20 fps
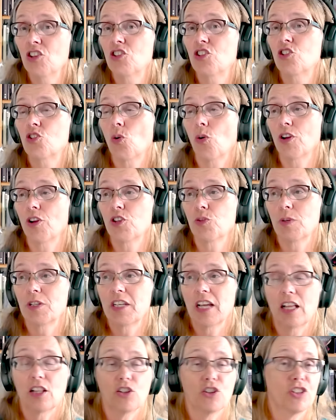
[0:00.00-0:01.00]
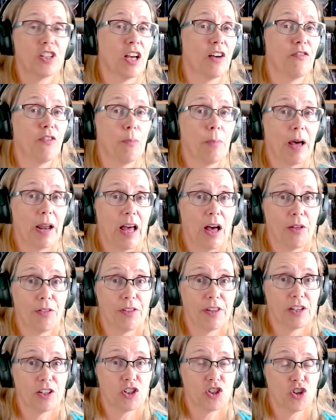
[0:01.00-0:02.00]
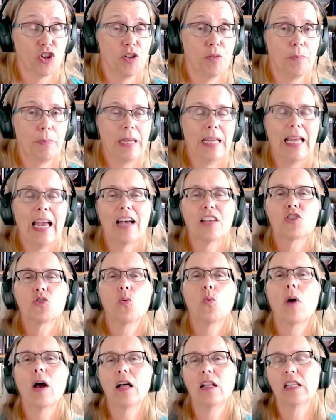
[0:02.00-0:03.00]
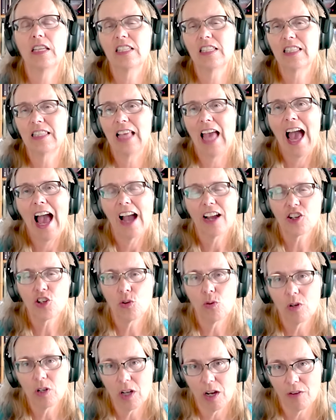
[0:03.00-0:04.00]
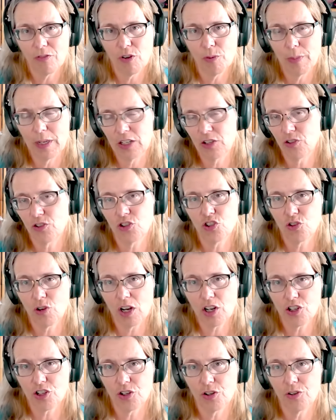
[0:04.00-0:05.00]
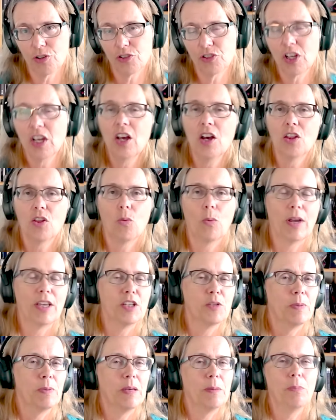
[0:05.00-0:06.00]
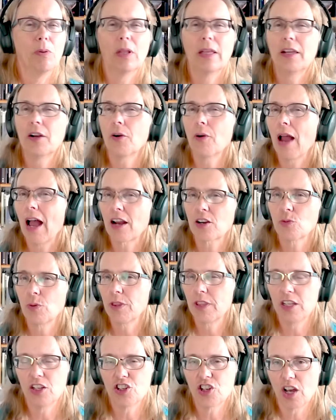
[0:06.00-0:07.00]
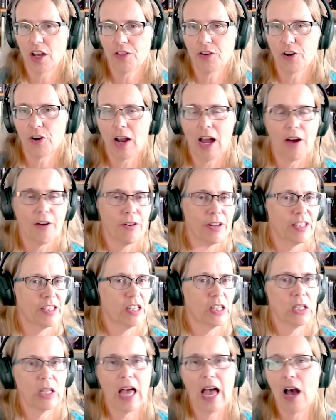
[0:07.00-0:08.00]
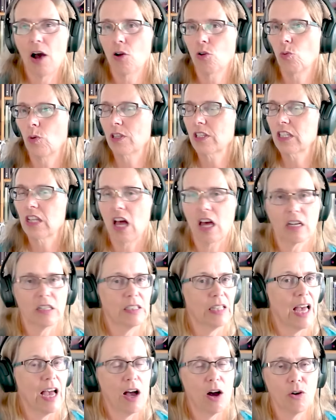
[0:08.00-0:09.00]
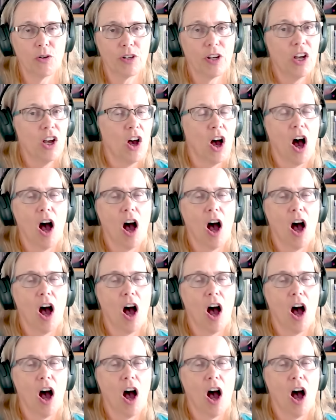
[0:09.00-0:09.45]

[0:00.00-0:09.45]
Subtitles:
stories we tell ourselves about how things could be, as well as the actual governmental structures, the ways people interact with each other, how it's allowed, what's not allowed.